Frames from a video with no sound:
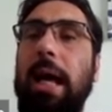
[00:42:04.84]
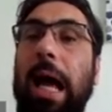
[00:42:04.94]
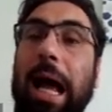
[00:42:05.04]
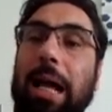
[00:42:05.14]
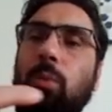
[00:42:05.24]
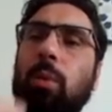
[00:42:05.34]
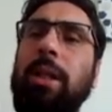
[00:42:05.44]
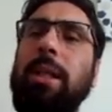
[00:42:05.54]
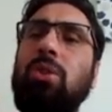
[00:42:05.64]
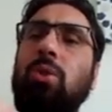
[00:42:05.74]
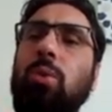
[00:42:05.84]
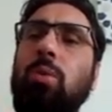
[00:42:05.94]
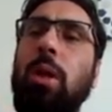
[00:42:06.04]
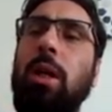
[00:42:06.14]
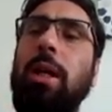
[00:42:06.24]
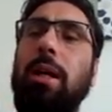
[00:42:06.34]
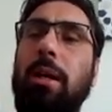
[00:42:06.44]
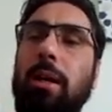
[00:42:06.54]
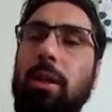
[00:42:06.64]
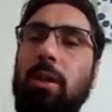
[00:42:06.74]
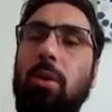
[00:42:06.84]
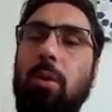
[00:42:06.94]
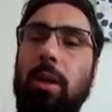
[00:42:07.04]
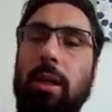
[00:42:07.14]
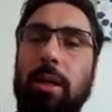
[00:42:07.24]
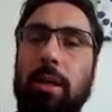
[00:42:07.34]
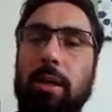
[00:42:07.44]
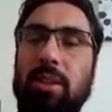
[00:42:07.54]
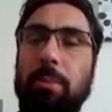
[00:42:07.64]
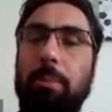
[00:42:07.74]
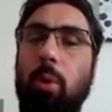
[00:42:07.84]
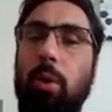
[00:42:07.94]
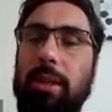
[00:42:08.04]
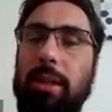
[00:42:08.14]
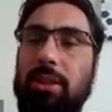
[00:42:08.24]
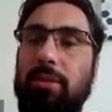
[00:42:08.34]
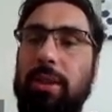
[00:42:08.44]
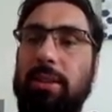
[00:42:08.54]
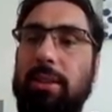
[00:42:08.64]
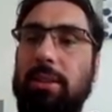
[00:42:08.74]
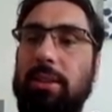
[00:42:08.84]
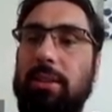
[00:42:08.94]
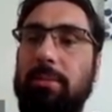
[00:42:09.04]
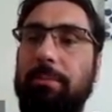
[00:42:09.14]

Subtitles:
and we need to, you know, support these reasons